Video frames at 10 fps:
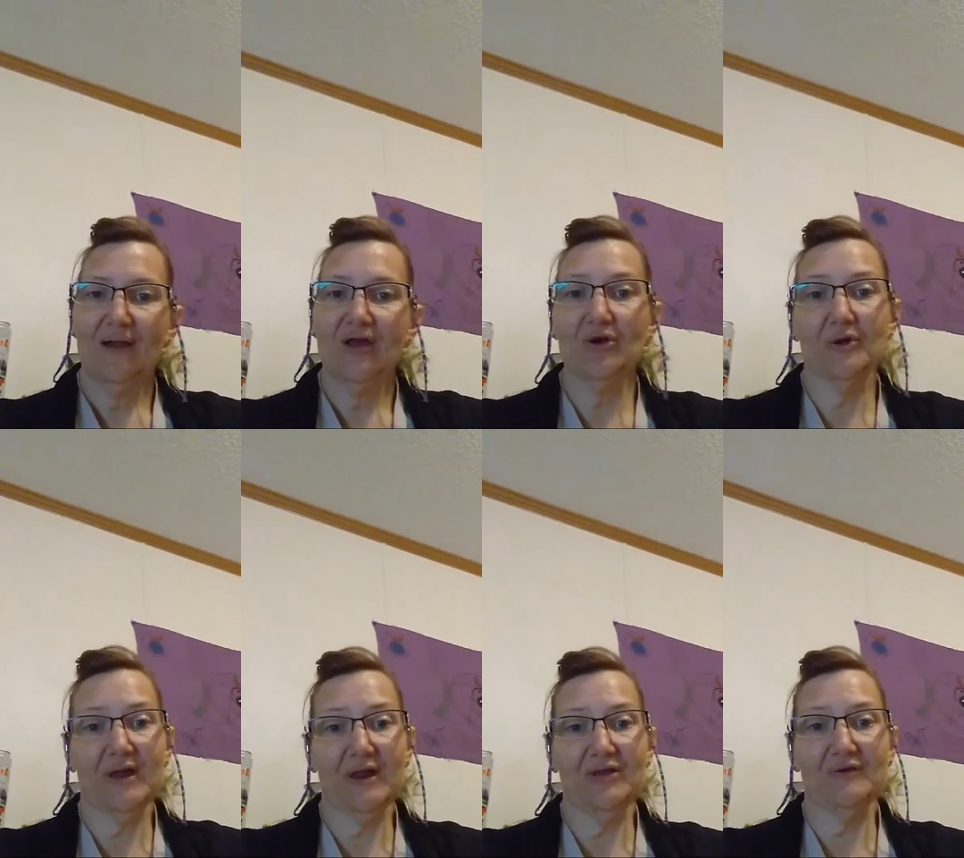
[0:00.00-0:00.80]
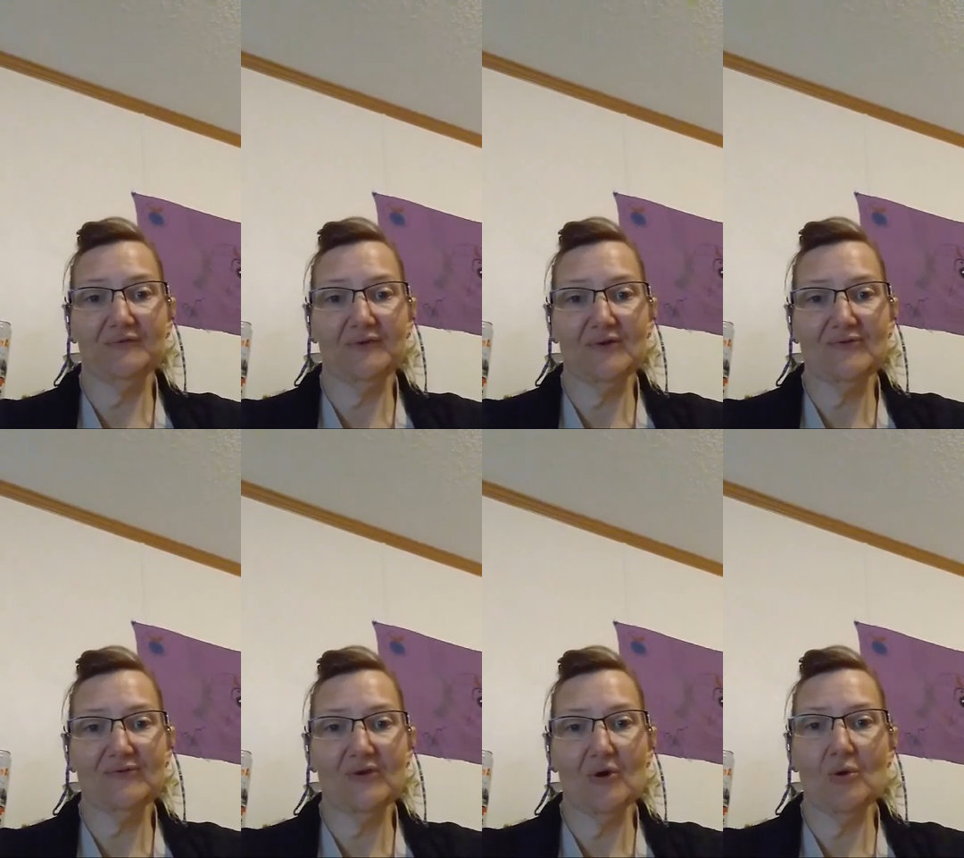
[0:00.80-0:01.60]
you're getting your first
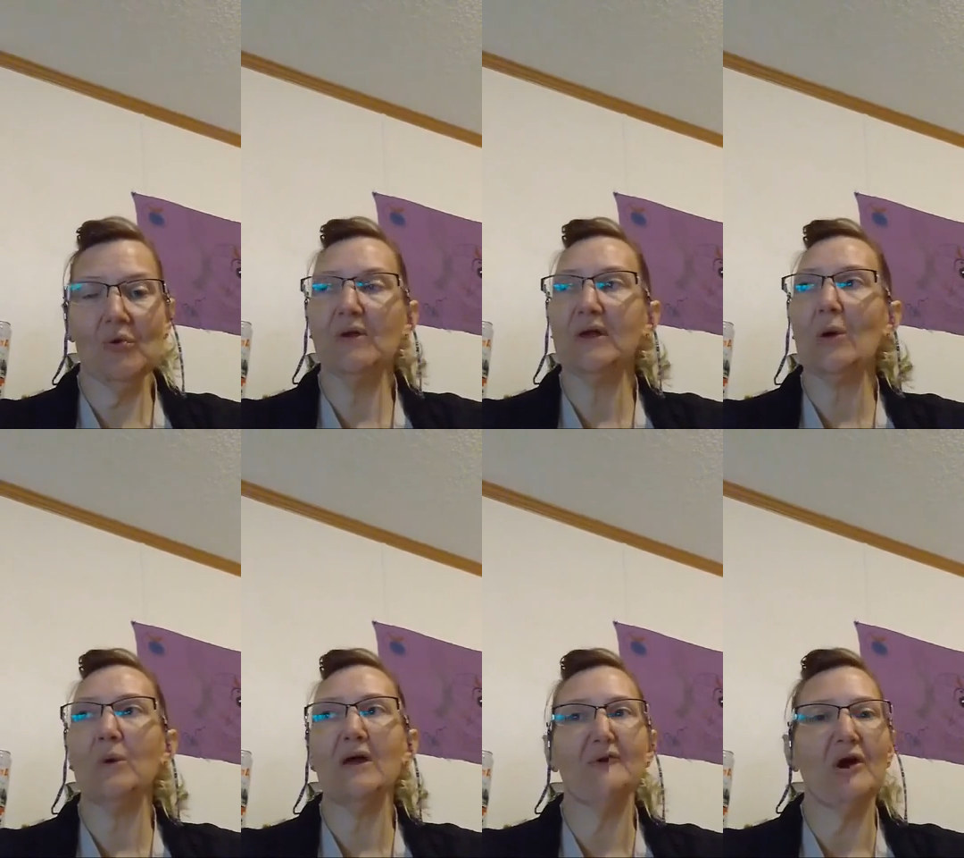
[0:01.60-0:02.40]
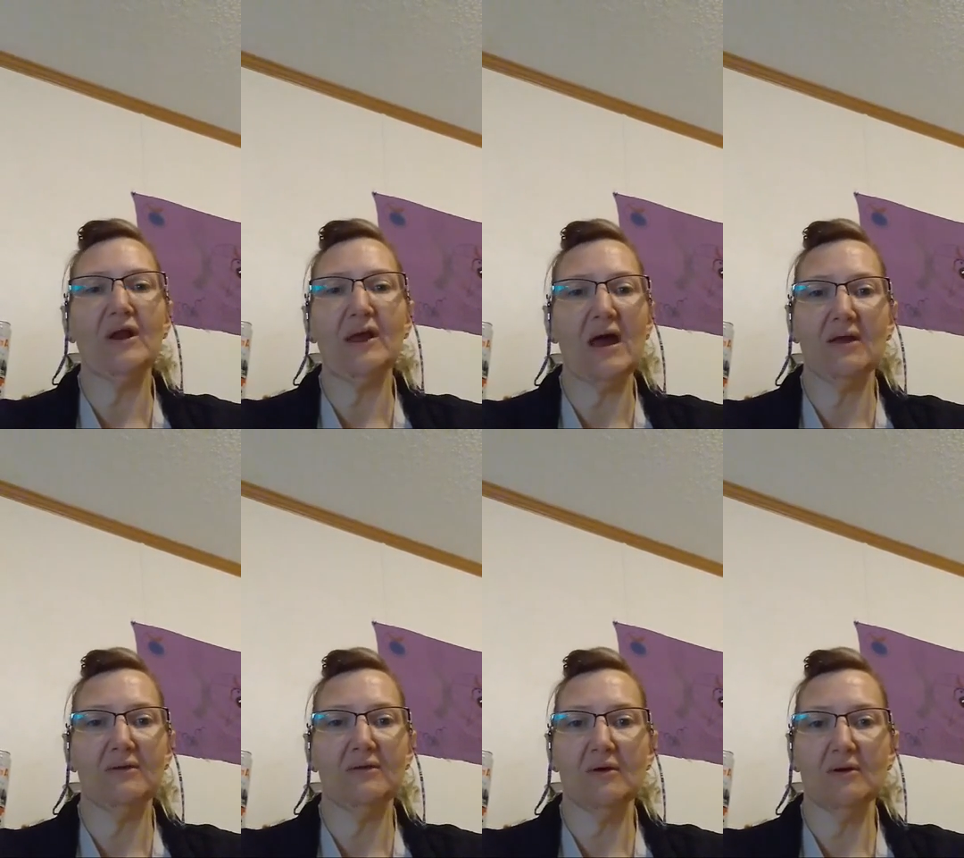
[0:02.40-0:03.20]
snow. Yeah, we've already
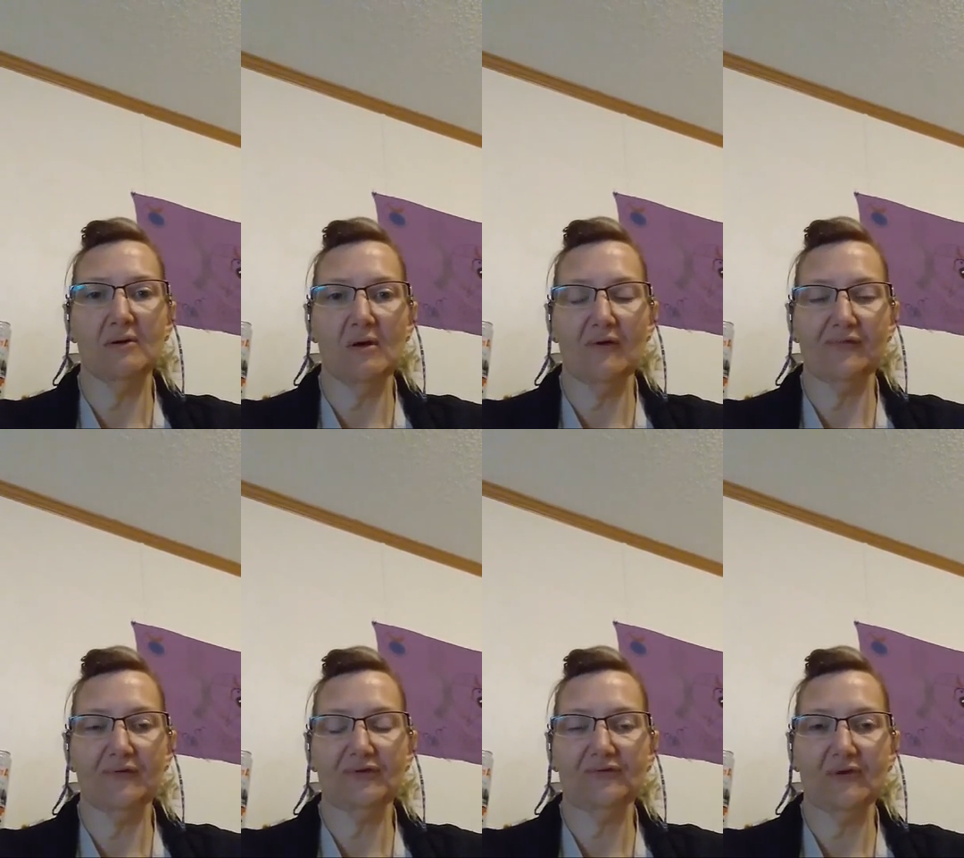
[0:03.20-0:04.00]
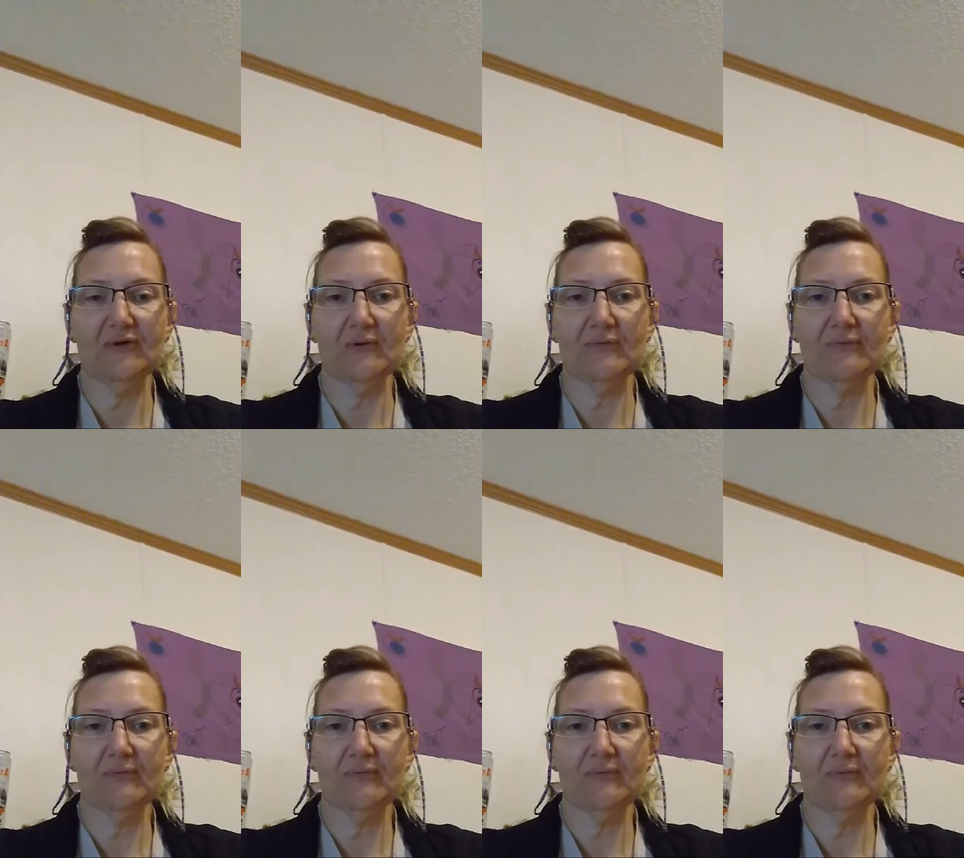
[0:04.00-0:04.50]
had our first snows.